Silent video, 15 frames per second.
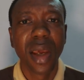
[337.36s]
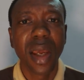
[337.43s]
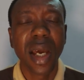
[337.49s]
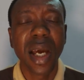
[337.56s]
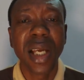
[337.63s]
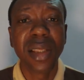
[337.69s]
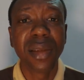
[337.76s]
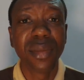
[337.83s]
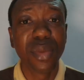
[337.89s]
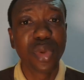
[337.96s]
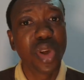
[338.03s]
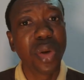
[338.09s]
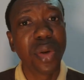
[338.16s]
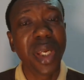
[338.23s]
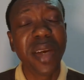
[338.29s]
And
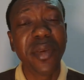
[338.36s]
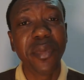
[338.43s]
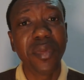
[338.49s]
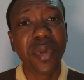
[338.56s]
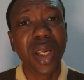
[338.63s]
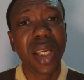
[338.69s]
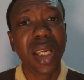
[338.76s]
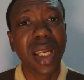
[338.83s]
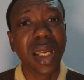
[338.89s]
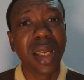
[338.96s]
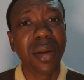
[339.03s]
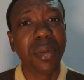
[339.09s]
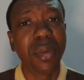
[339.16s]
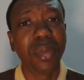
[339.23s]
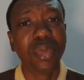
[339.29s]

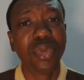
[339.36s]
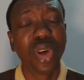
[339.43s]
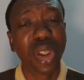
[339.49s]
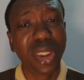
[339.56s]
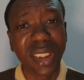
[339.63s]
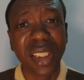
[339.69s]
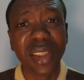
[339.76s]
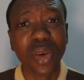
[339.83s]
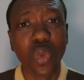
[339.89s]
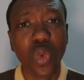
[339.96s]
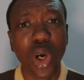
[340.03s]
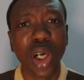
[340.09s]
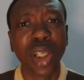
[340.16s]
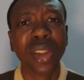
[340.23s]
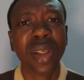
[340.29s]
those in the
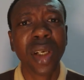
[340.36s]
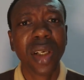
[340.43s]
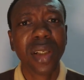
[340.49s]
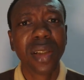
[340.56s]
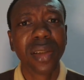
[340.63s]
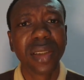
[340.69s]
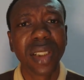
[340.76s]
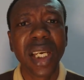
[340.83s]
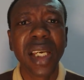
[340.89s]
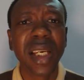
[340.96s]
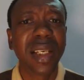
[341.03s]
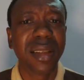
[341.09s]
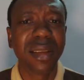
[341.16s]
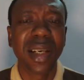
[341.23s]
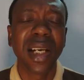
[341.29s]
world
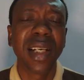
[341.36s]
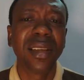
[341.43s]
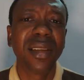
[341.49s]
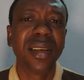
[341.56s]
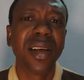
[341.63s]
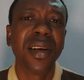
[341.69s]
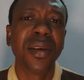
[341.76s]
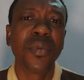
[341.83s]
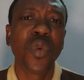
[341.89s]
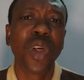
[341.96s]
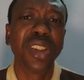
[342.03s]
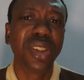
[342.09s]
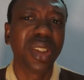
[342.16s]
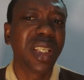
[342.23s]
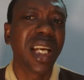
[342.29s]
think that they
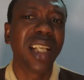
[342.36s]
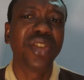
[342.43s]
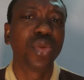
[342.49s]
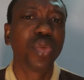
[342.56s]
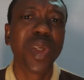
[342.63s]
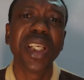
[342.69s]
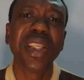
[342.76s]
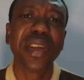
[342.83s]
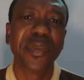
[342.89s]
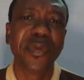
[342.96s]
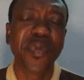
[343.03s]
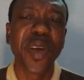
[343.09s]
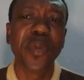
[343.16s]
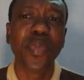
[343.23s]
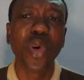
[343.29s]
want to get rid
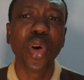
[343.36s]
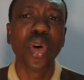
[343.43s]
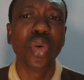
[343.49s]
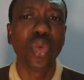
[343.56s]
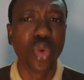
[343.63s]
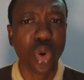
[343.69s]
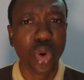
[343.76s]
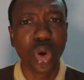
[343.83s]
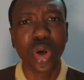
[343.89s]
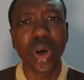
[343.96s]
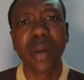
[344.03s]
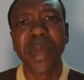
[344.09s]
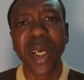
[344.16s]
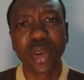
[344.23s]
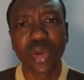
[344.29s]
of people who
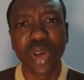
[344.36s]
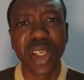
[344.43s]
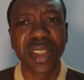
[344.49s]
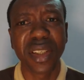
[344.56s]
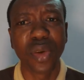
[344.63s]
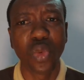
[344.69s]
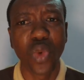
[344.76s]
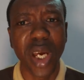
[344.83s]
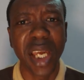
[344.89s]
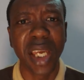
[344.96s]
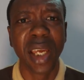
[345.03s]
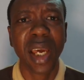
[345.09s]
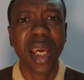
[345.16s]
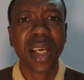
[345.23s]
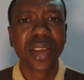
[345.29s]
come across their
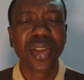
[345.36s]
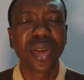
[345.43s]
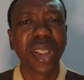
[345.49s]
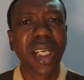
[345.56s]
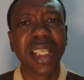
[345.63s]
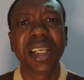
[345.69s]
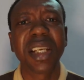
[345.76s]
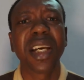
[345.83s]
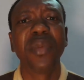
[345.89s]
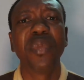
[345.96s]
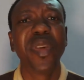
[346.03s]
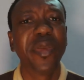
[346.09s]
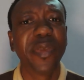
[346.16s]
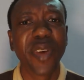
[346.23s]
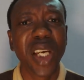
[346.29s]
way so that they can
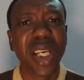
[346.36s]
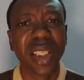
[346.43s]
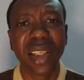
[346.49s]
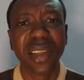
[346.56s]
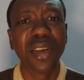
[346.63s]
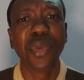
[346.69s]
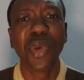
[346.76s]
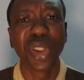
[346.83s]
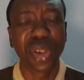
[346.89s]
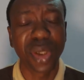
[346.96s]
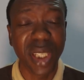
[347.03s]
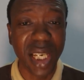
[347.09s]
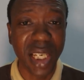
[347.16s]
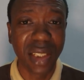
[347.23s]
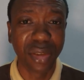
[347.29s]
be free. They don't want to
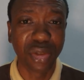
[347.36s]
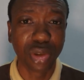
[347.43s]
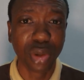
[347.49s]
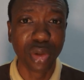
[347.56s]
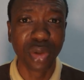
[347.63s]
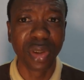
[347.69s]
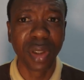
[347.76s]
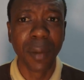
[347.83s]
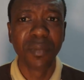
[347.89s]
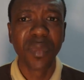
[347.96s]
hear the truth.